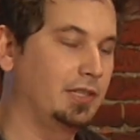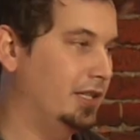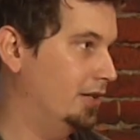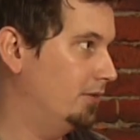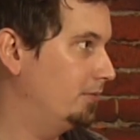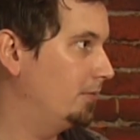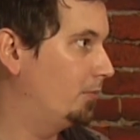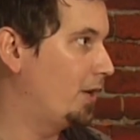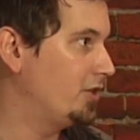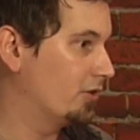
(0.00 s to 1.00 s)
you know,
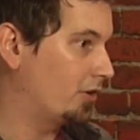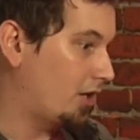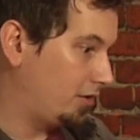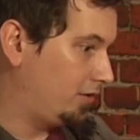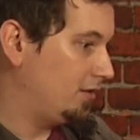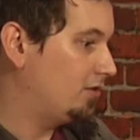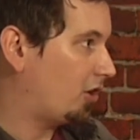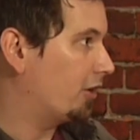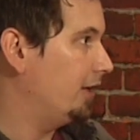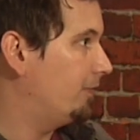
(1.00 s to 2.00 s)
when you're a
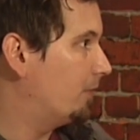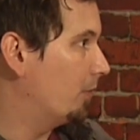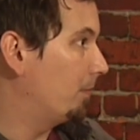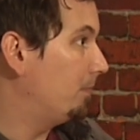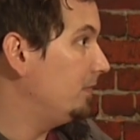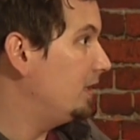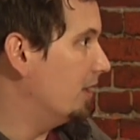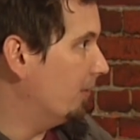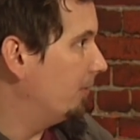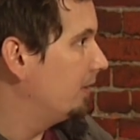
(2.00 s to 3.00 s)
target for, you
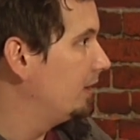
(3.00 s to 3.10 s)
know,